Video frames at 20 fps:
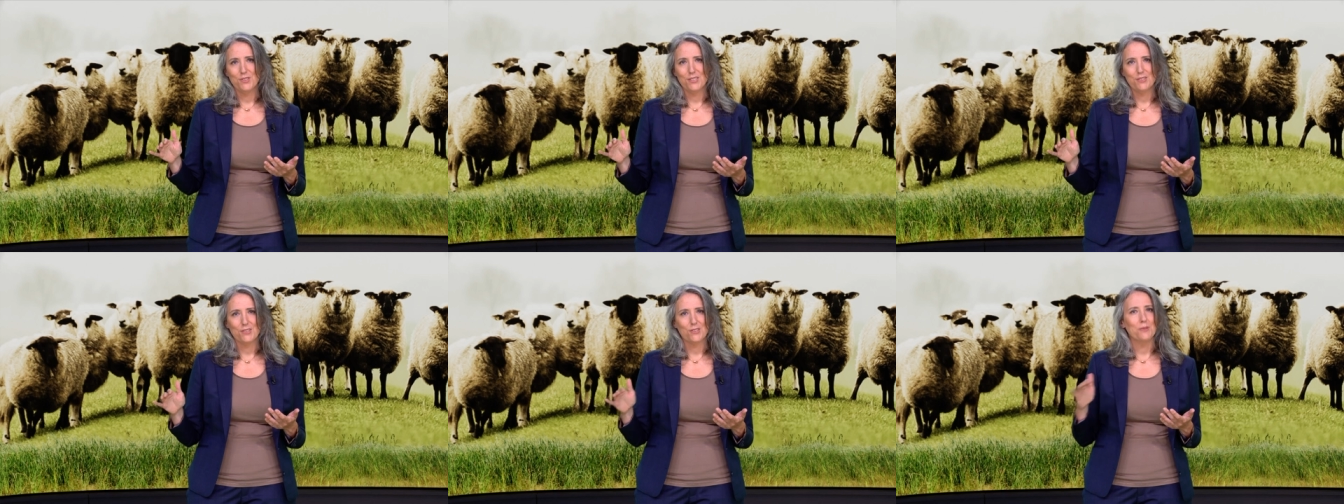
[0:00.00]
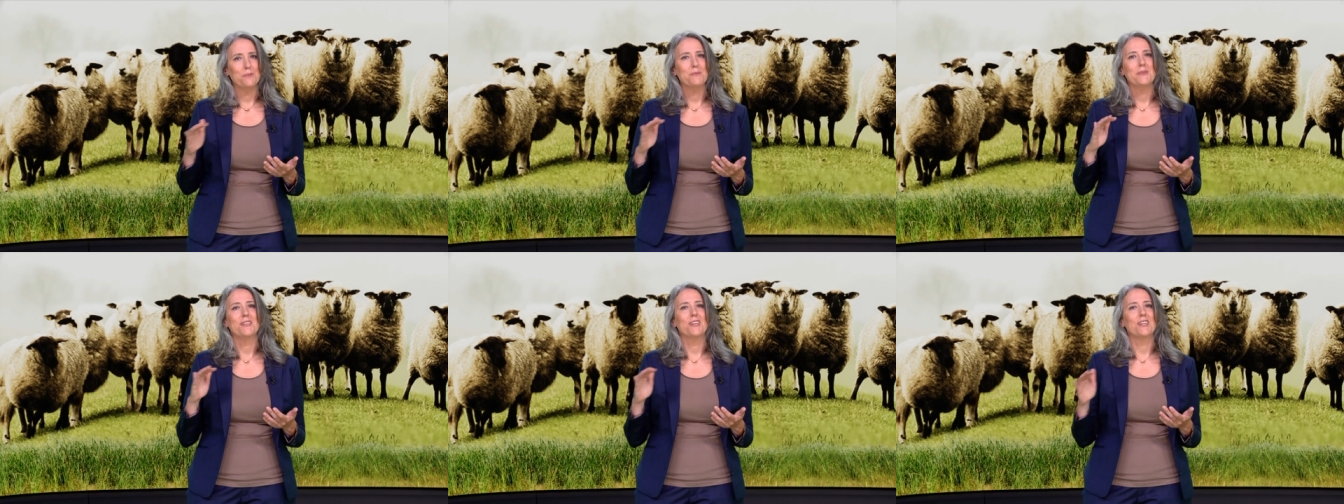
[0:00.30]

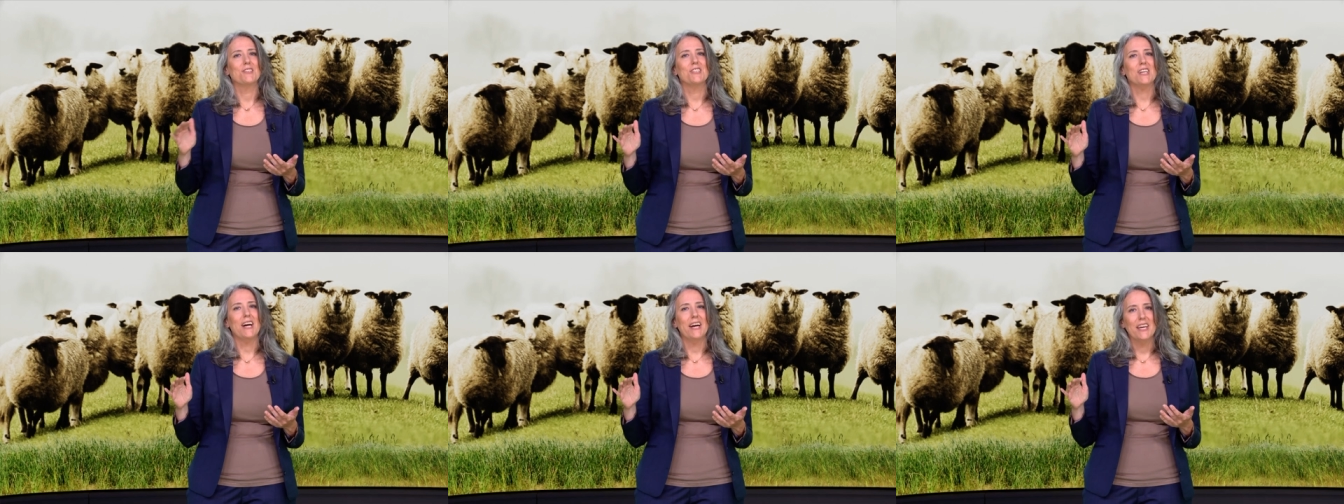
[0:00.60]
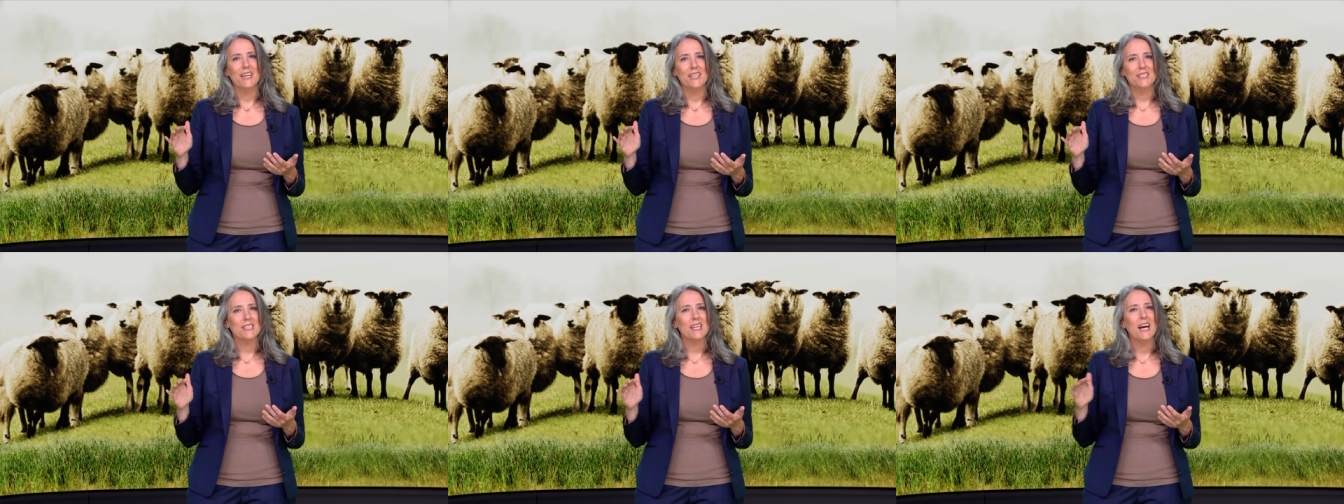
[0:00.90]
system, in our
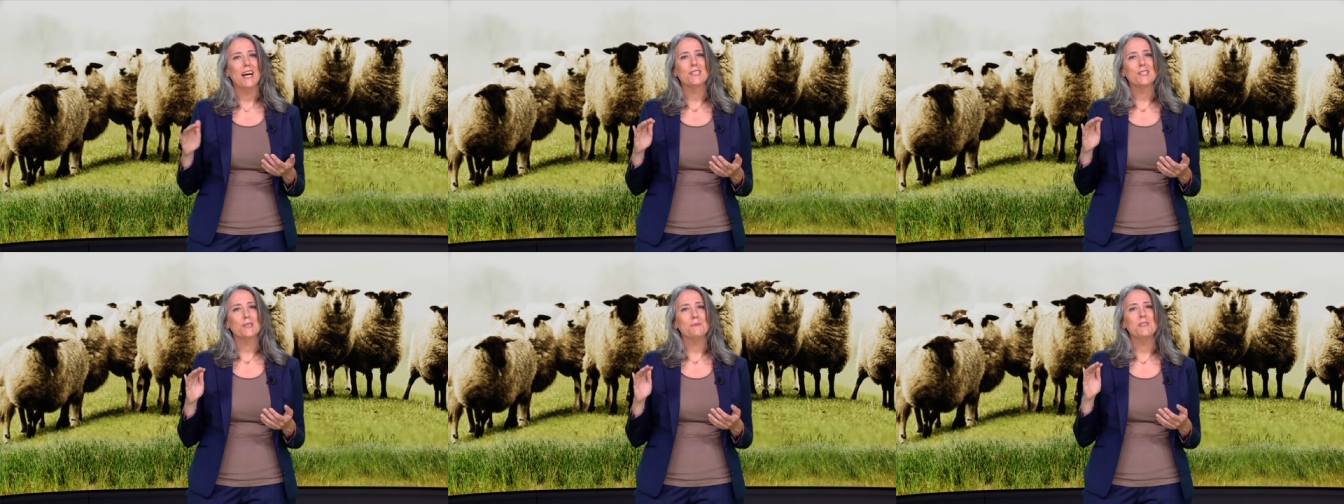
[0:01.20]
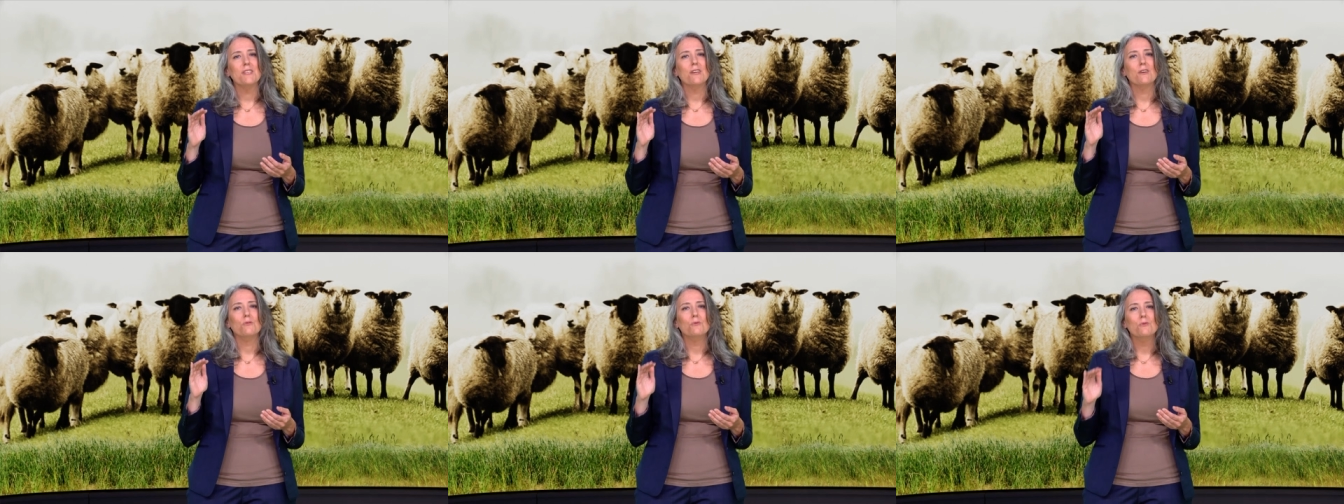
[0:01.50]
diets, has to be
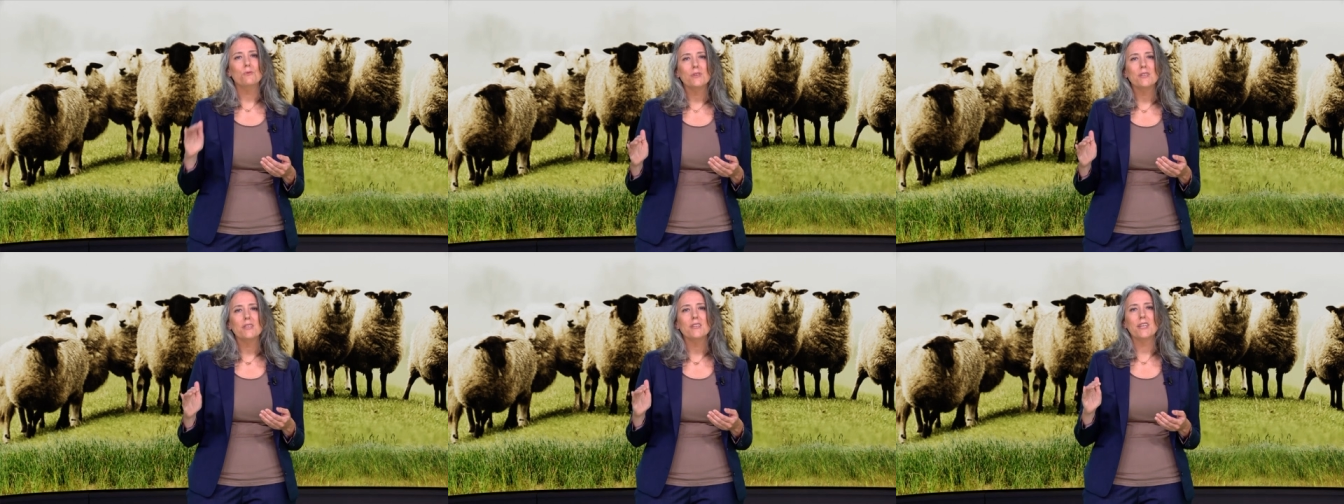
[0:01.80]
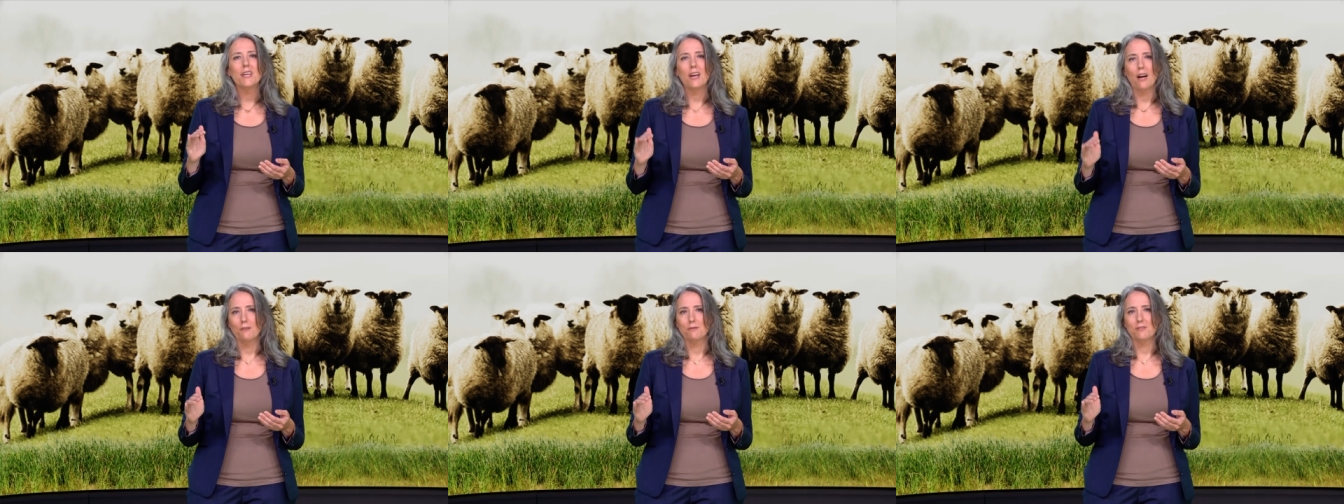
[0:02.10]
done really
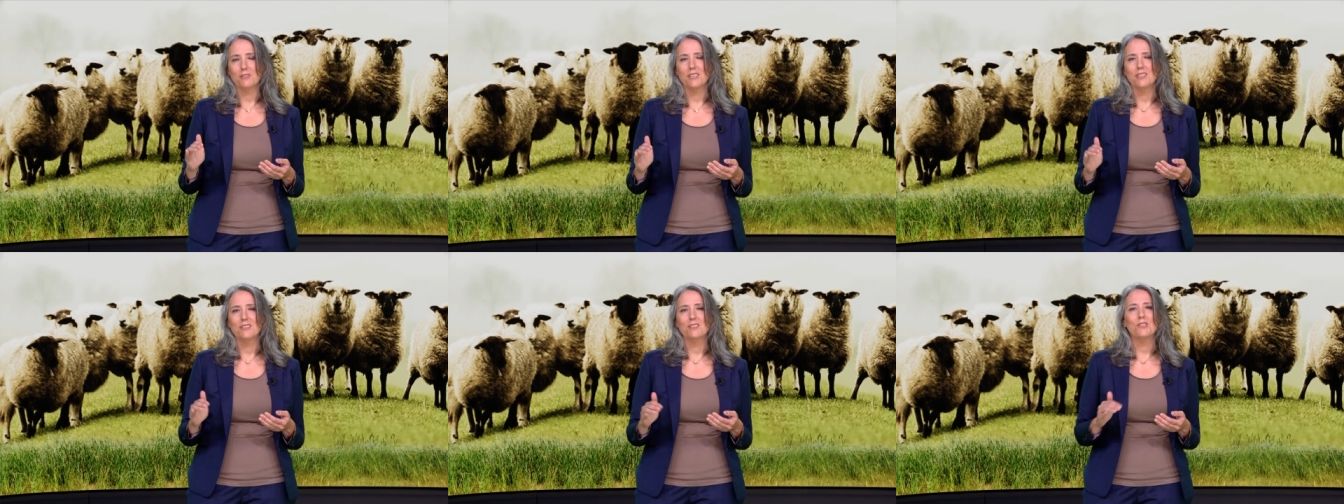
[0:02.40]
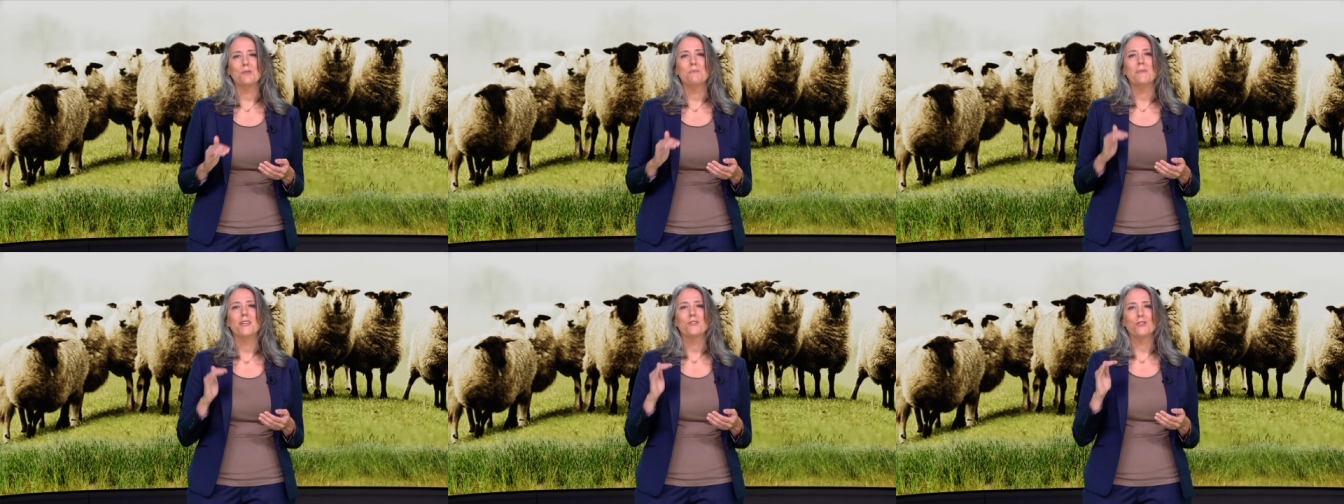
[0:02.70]
carefully
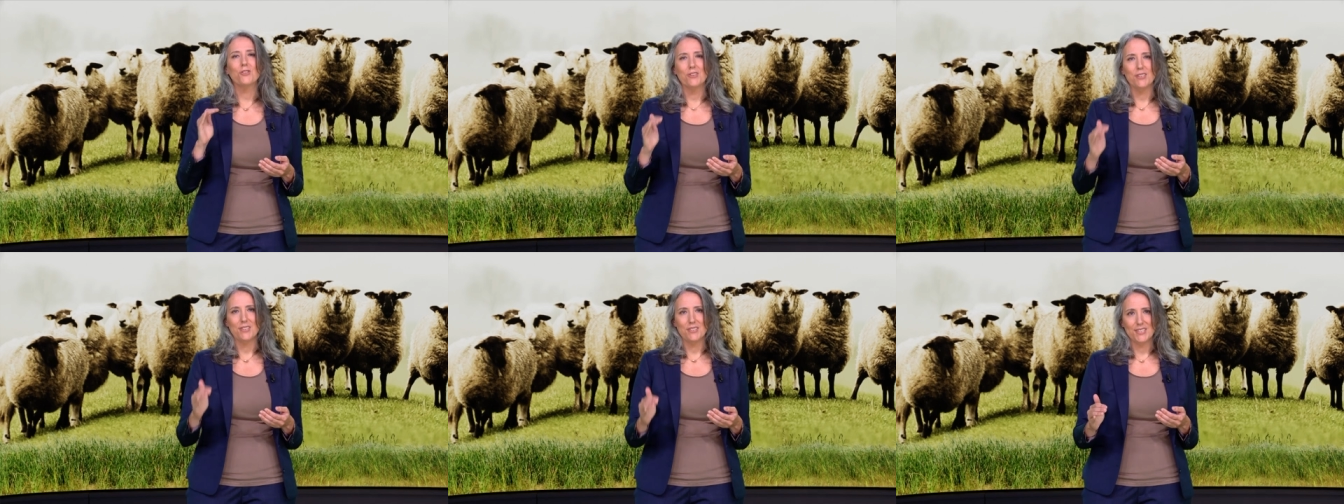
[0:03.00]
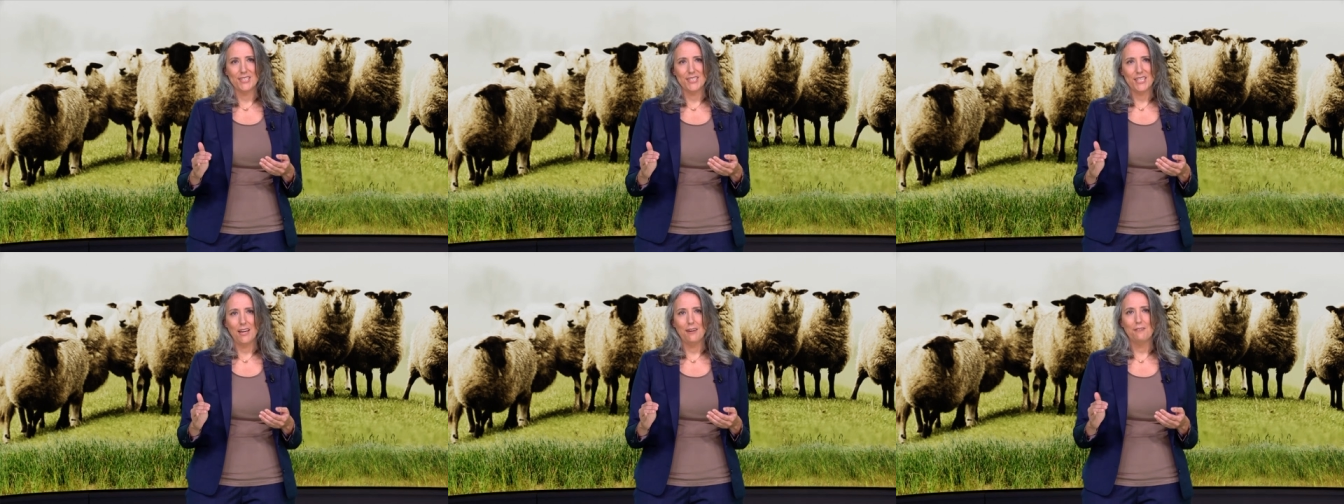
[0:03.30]
to make sure it is
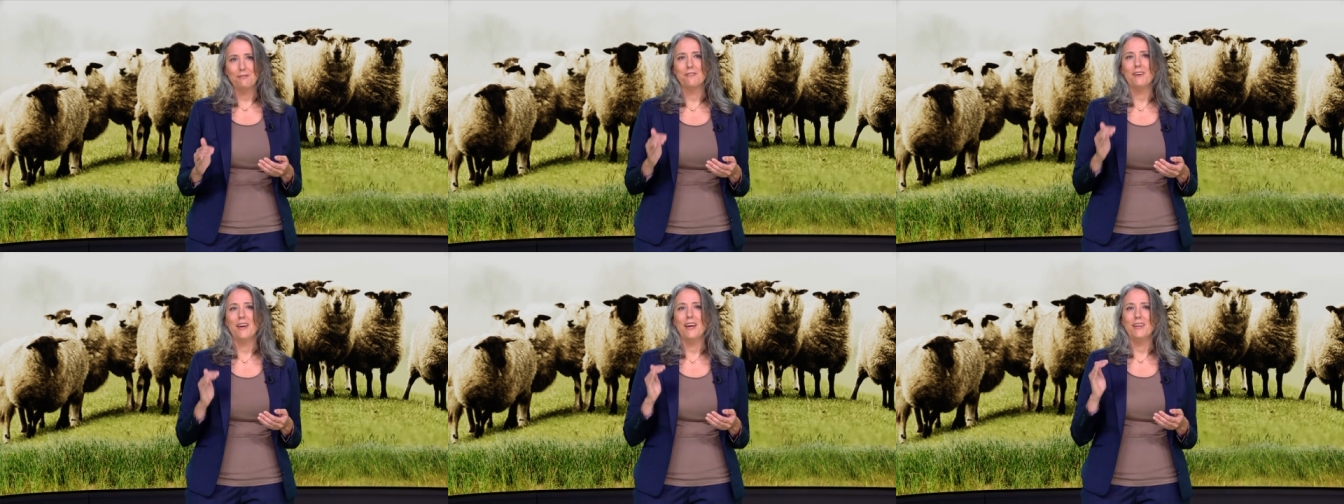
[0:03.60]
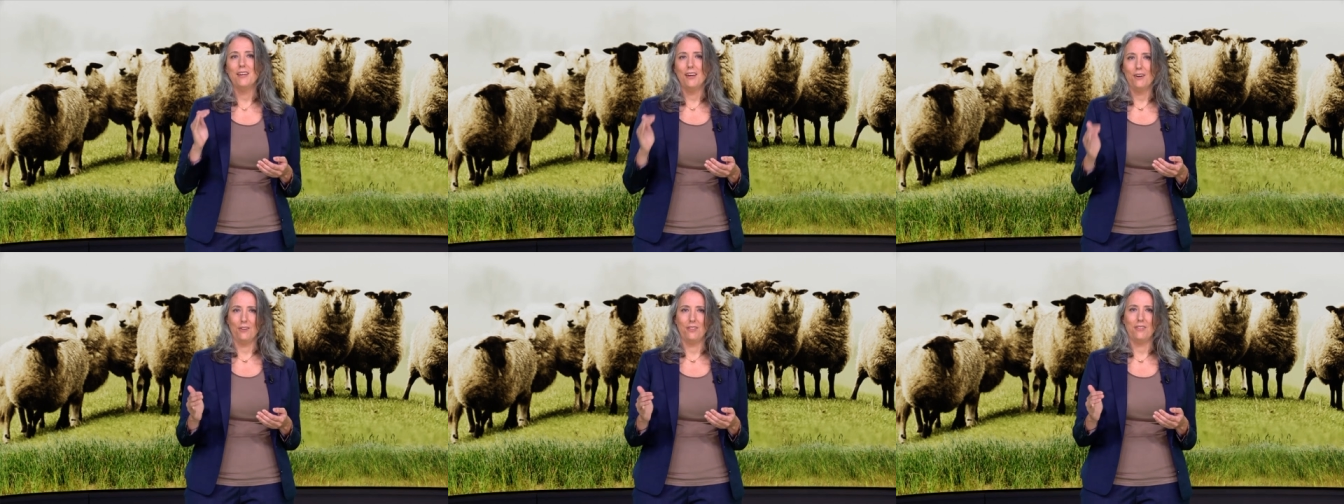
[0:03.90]
safe
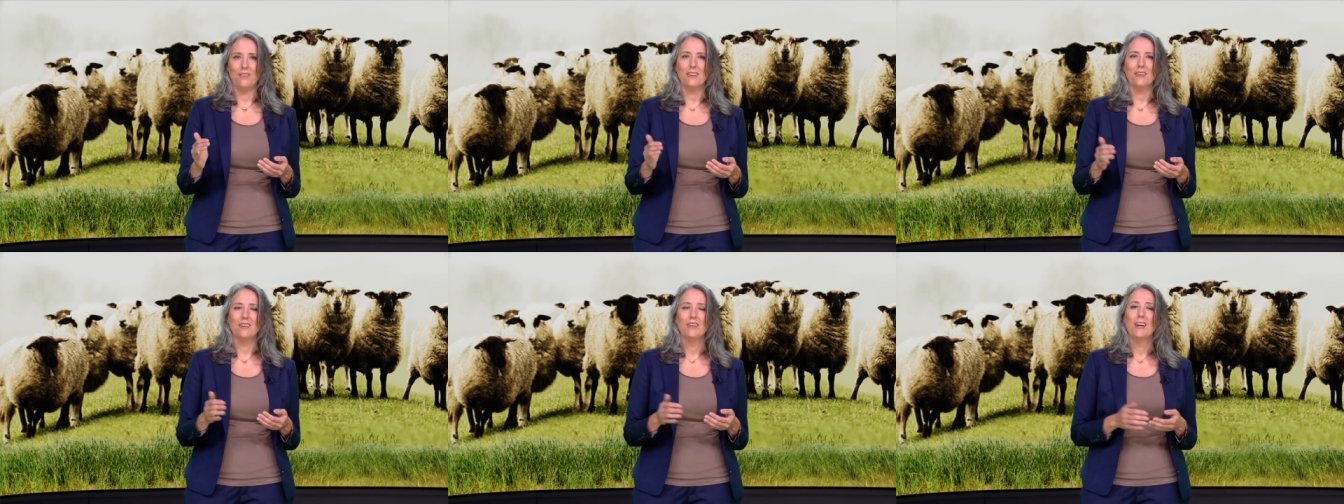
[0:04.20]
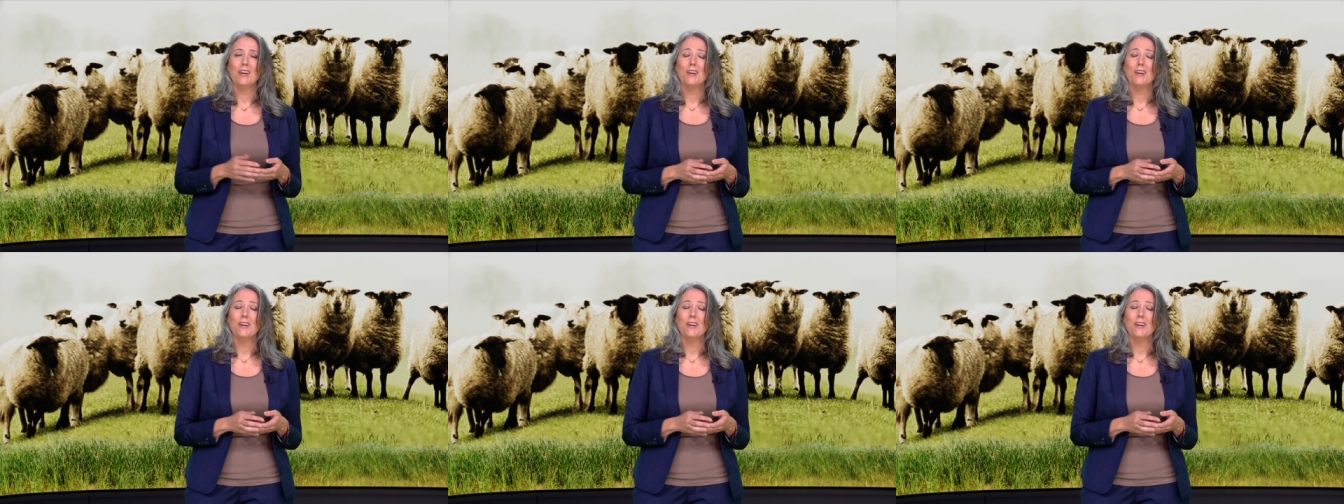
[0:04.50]
and healthy.